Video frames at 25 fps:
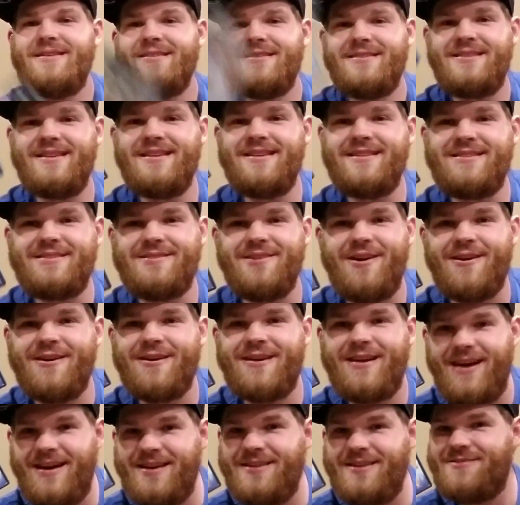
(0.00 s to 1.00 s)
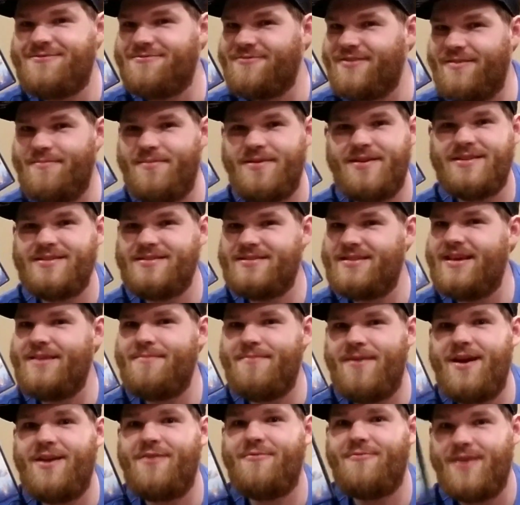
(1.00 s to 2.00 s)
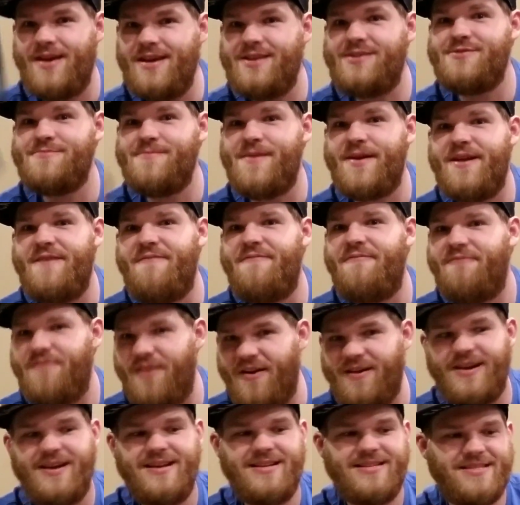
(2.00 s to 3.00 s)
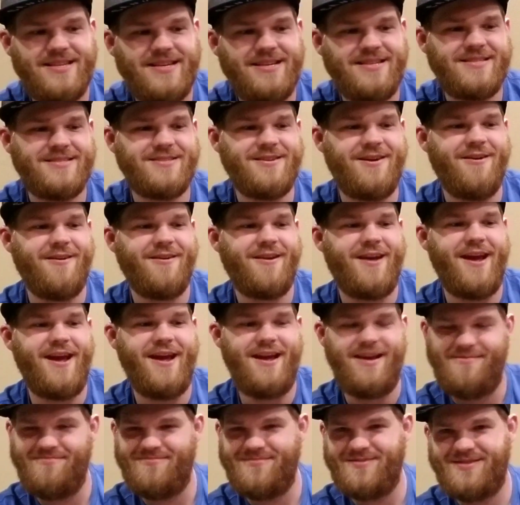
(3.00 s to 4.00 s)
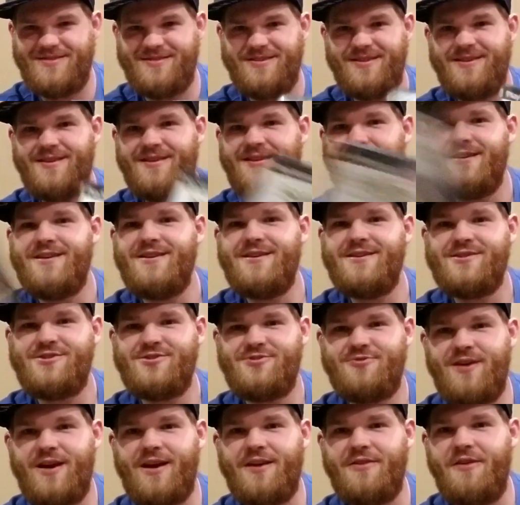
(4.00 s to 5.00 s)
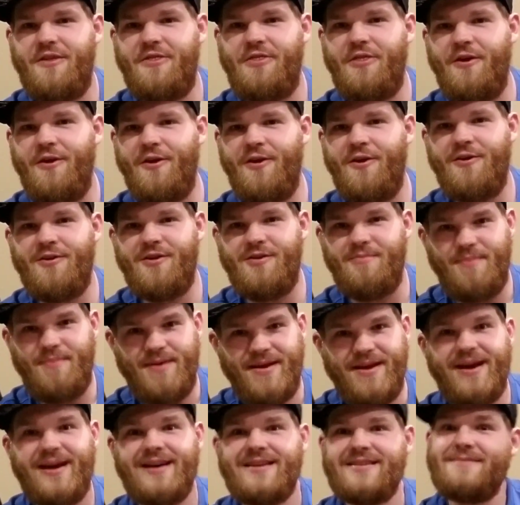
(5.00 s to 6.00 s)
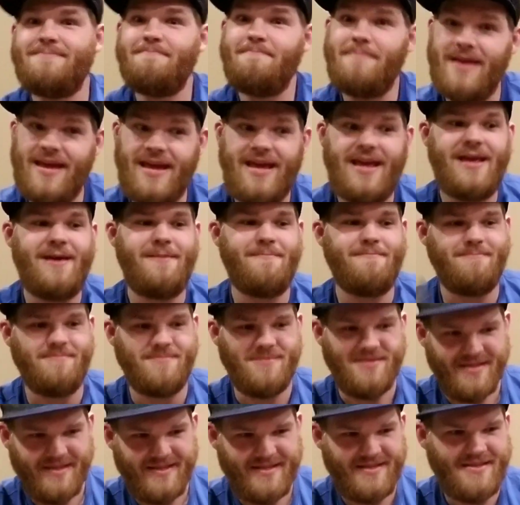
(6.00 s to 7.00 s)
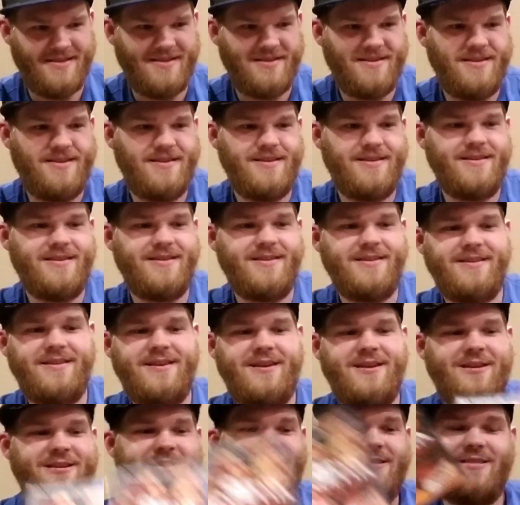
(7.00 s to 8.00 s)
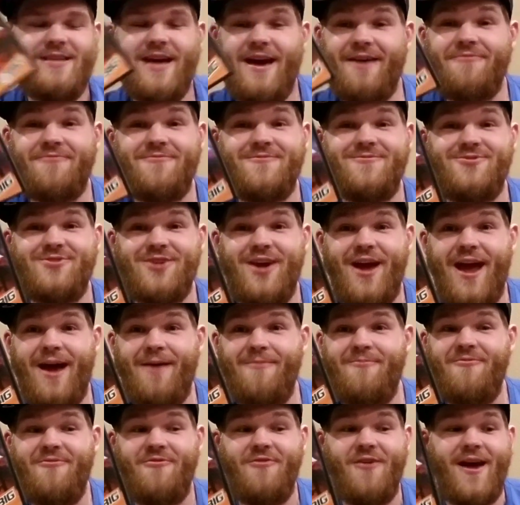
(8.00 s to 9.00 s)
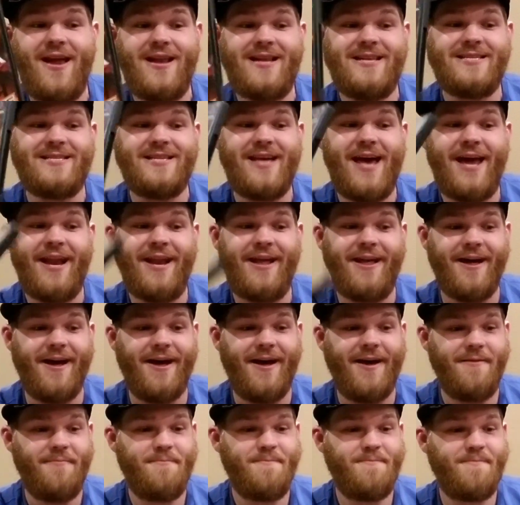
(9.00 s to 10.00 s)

SingStar Country, because they made way too many fucking SingStar games. Shrek the Third, because memes. Def Jam Vendetta.